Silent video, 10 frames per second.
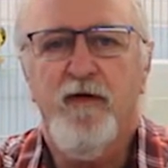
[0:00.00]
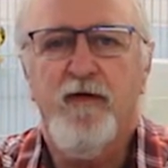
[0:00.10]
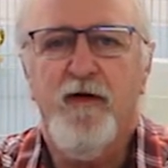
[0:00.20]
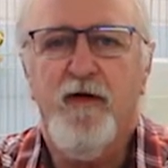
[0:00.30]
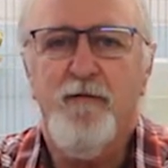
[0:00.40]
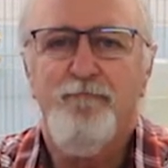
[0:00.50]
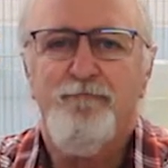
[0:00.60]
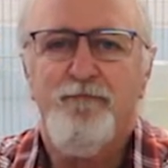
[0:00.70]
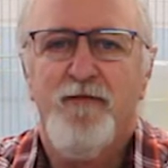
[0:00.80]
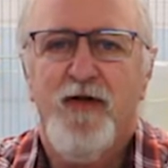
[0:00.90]

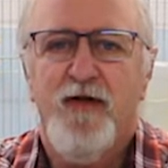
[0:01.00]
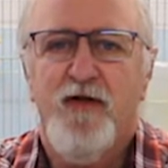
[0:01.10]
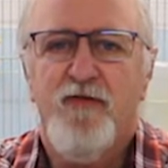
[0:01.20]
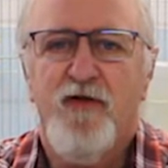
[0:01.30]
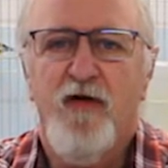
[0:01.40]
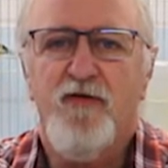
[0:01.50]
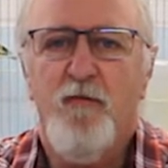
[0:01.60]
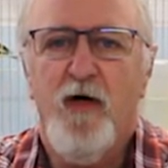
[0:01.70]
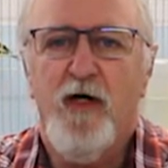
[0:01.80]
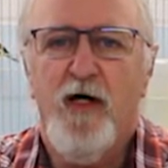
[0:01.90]
it says
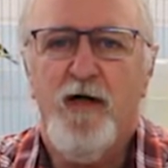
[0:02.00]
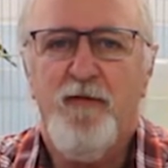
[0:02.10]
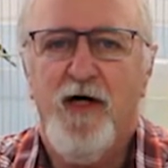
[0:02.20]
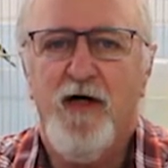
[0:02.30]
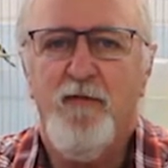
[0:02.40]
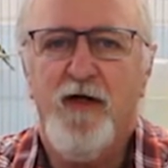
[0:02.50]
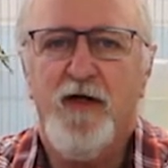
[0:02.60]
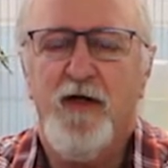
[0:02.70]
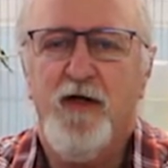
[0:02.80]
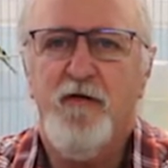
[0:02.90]
on my iPad my
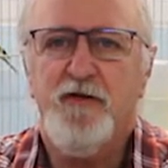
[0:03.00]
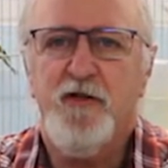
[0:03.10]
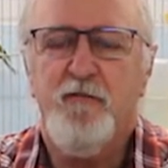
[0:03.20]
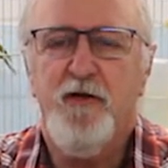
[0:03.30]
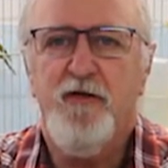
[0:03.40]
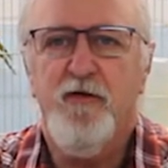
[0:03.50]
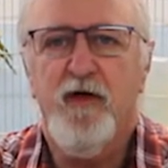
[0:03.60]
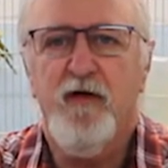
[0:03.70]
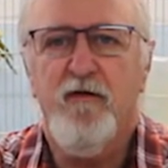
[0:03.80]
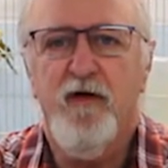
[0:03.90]
canary should be
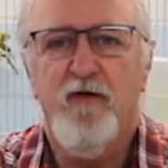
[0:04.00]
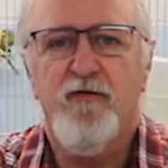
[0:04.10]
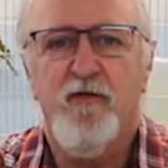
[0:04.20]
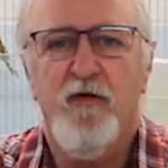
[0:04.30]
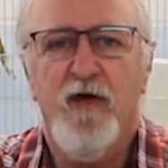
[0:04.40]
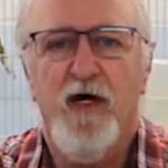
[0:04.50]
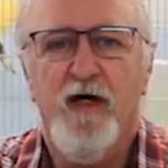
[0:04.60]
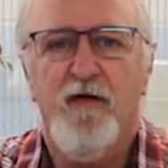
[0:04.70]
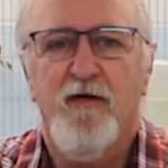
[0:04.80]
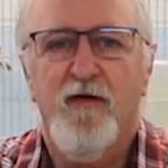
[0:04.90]
doing this or that.